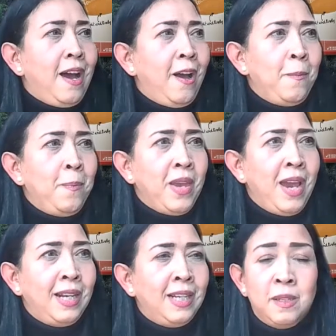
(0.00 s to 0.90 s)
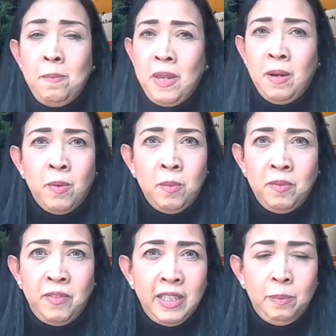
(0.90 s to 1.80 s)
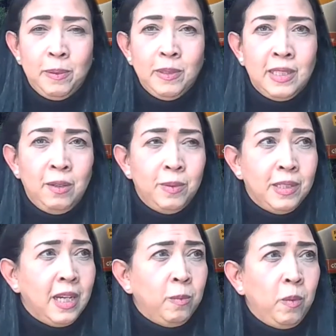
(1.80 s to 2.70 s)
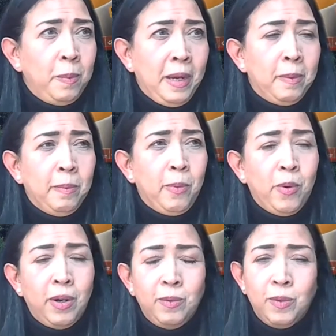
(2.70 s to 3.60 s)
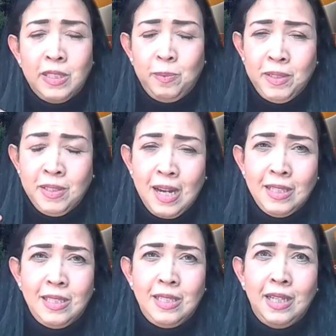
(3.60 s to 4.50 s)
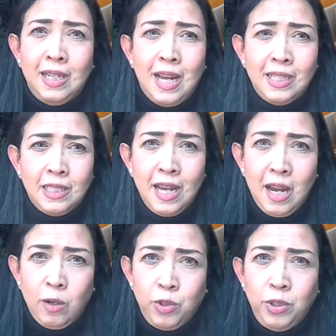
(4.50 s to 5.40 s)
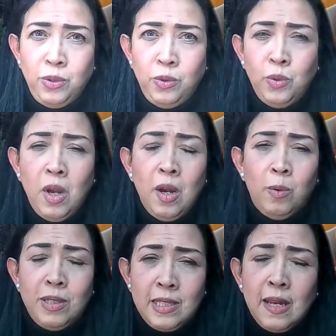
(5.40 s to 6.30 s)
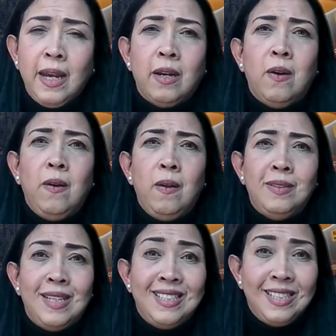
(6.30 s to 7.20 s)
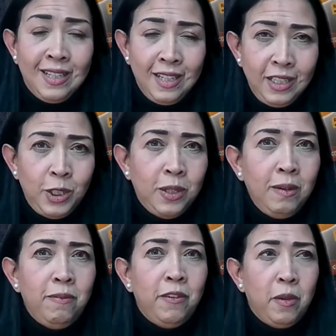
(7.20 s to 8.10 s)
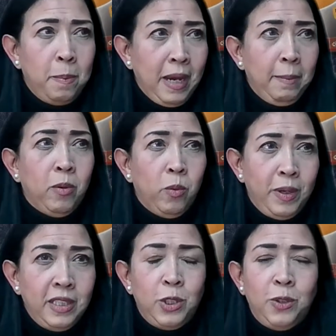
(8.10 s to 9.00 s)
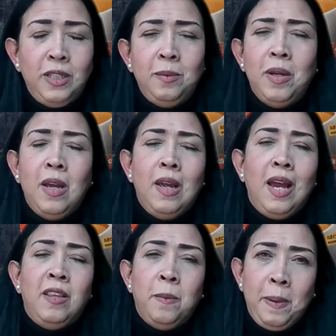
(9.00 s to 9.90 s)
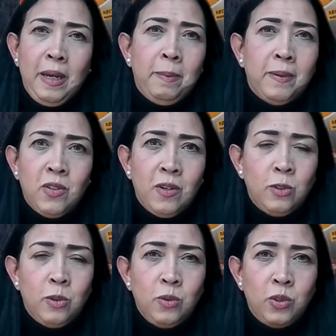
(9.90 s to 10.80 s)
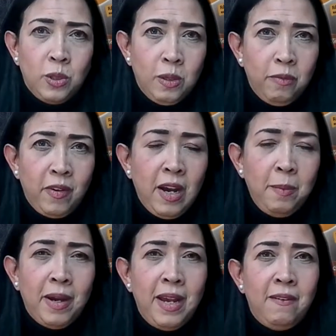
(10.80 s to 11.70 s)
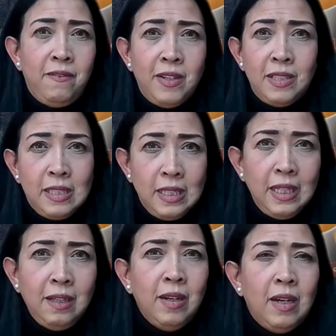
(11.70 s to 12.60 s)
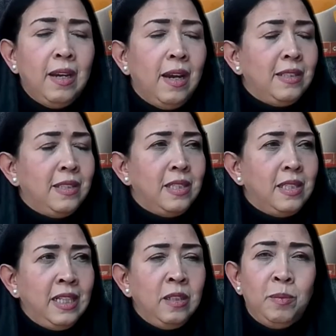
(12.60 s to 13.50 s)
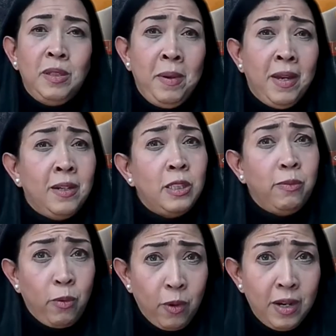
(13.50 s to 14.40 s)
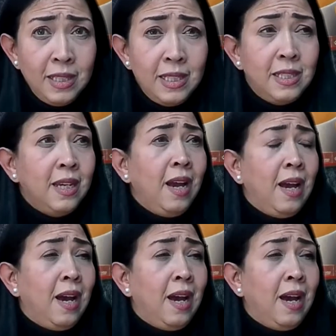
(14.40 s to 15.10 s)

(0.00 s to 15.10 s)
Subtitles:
And it's a minimum of 80% recyclable paperboard. It's been tested. It has the how to recycle designation for the paper waste stream. And the paper is also certified by FSC, Sustainably Managed Forests.